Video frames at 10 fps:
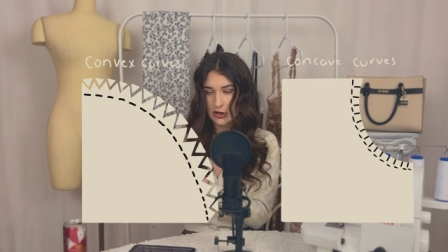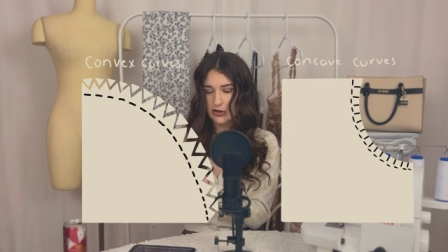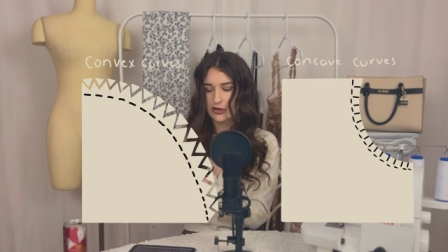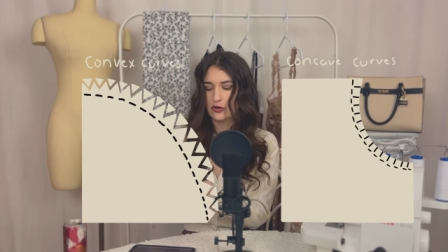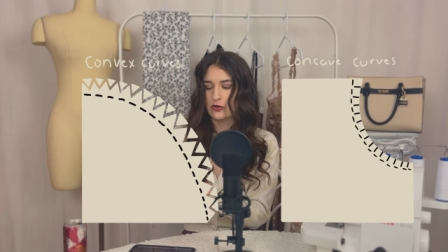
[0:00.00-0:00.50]

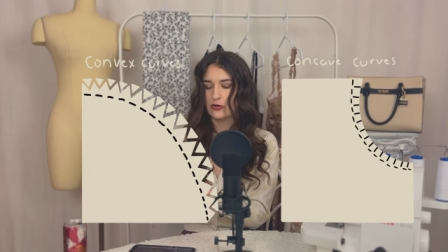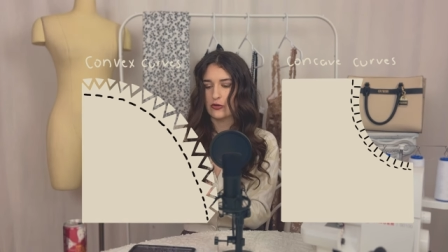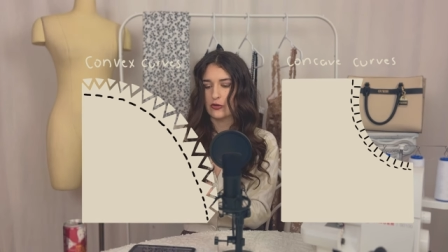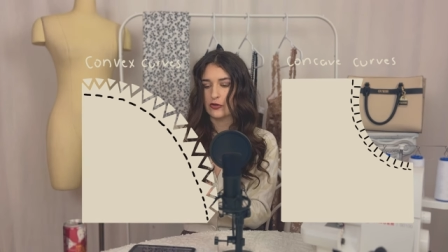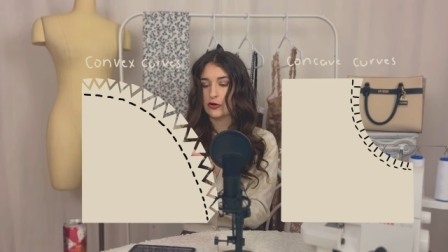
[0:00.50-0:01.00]

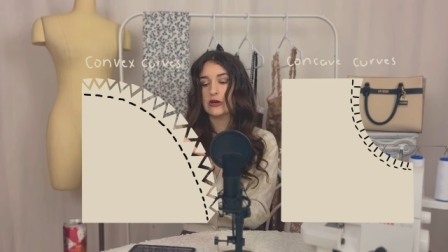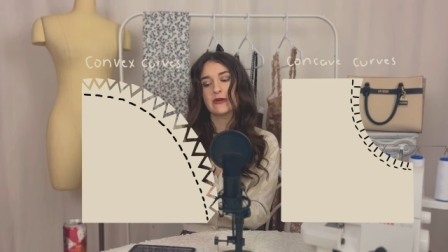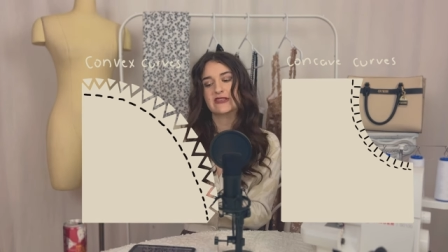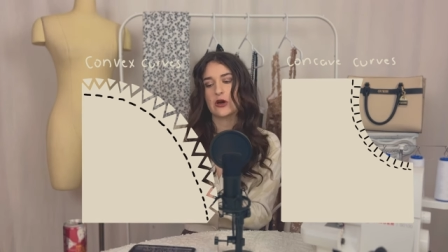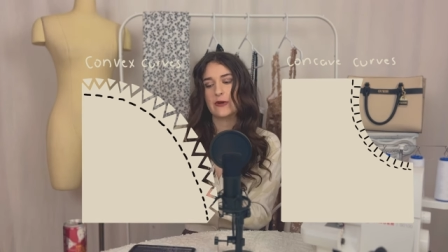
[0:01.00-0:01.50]
So you're going to
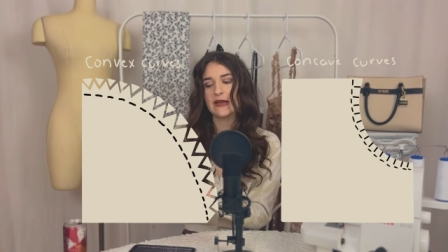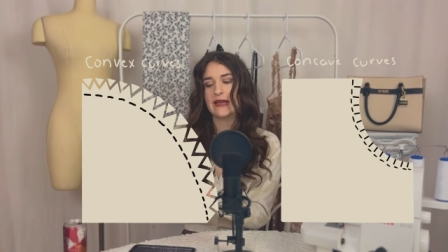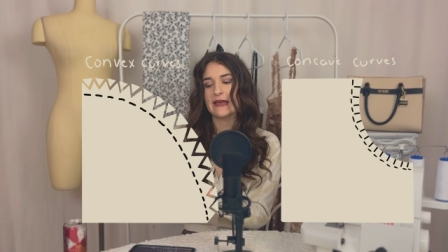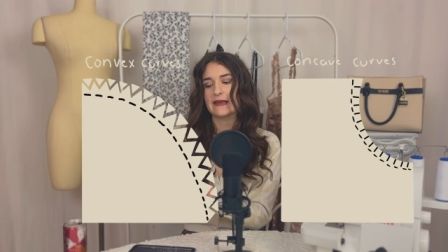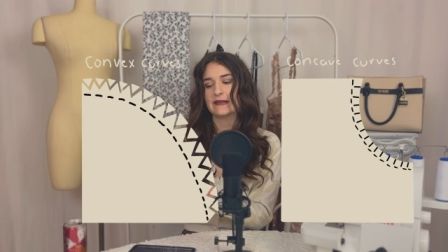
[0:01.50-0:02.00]
be sewing
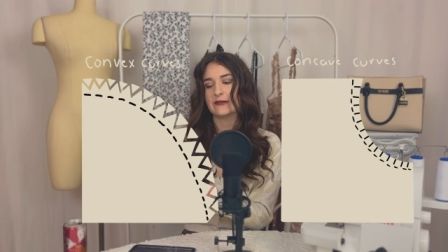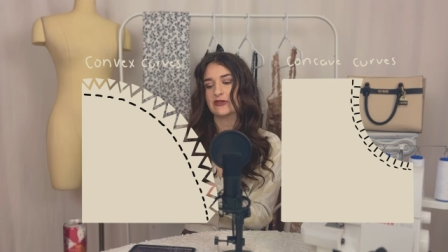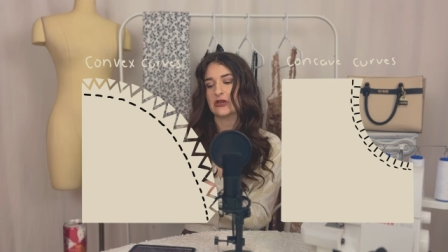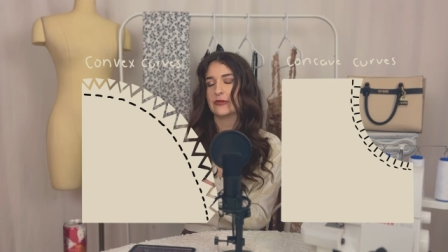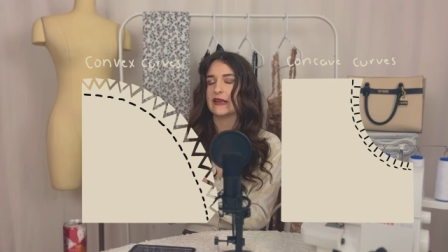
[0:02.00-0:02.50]
and
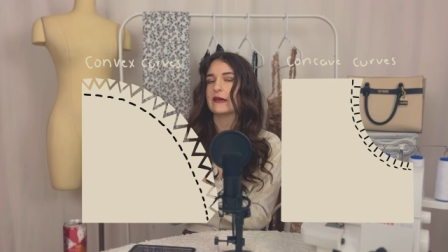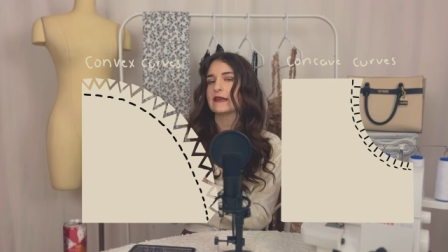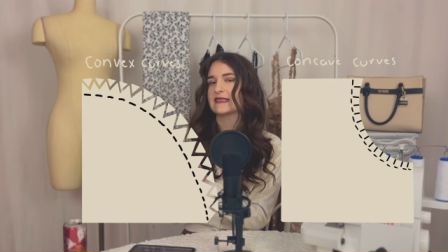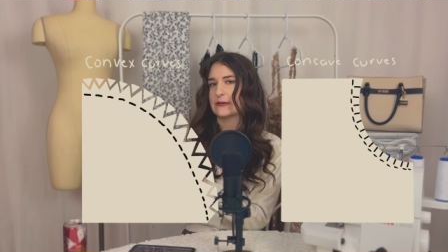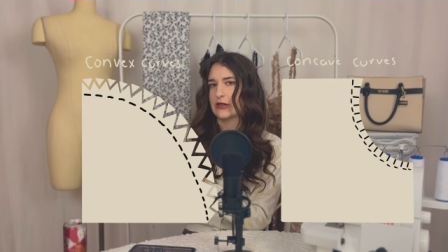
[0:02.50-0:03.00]
there's going to be a
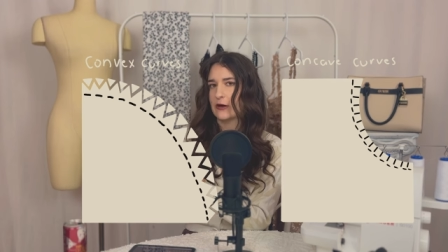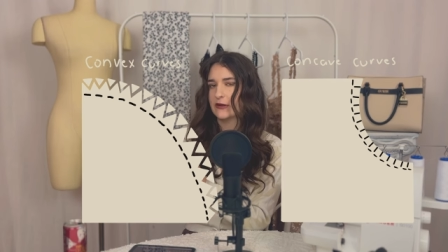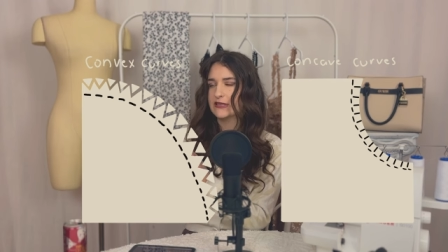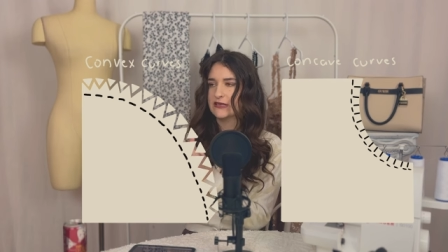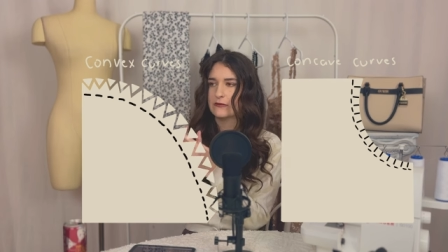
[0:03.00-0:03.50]
seam
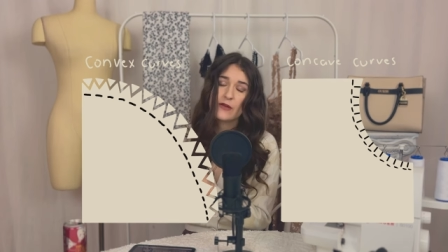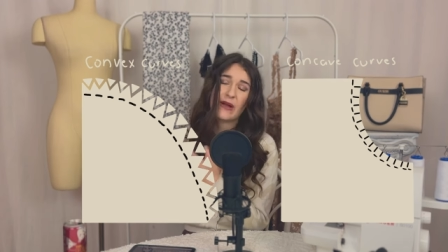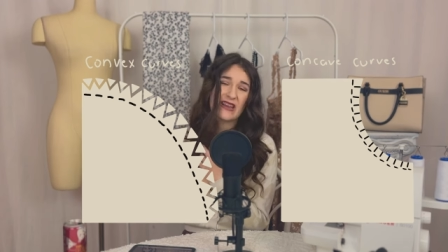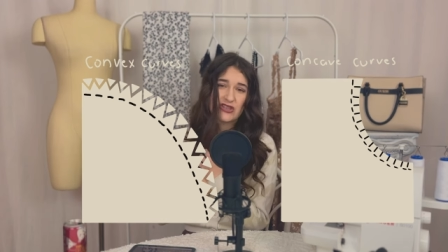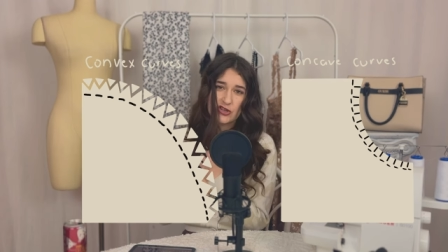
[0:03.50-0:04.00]
allowance.
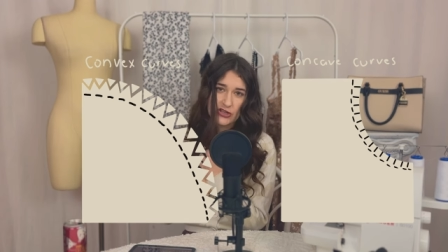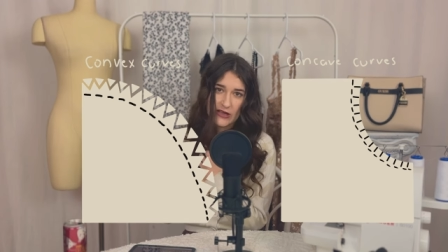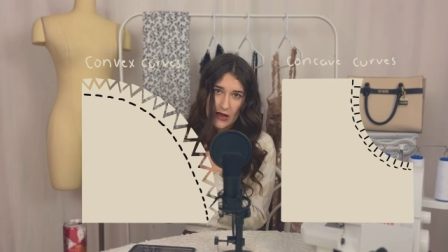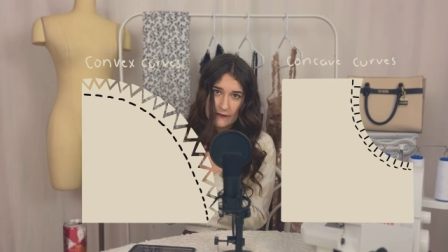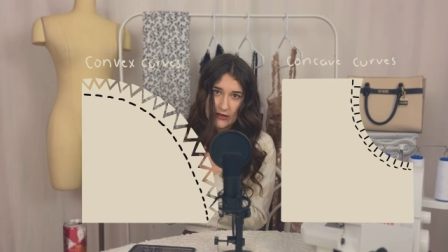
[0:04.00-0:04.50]
Mine is usually
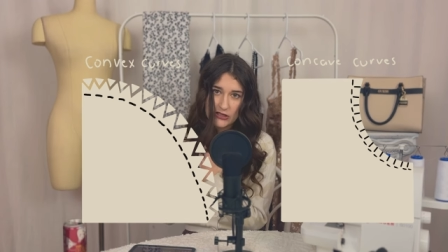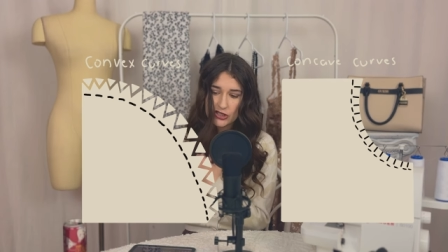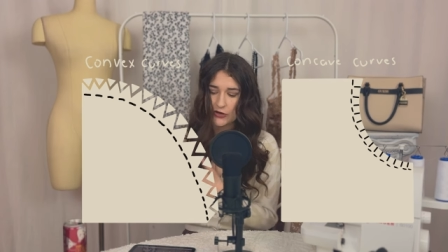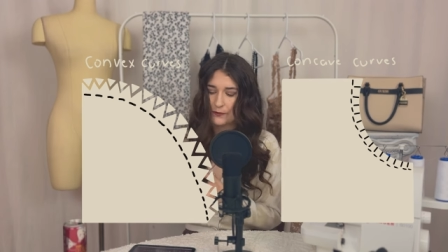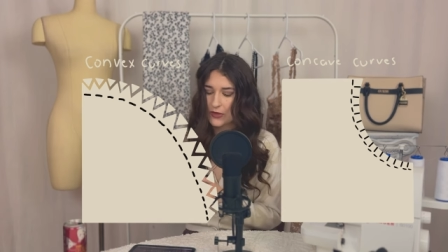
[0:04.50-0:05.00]
1/2
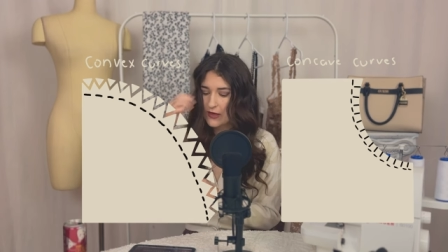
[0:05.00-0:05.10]
inch.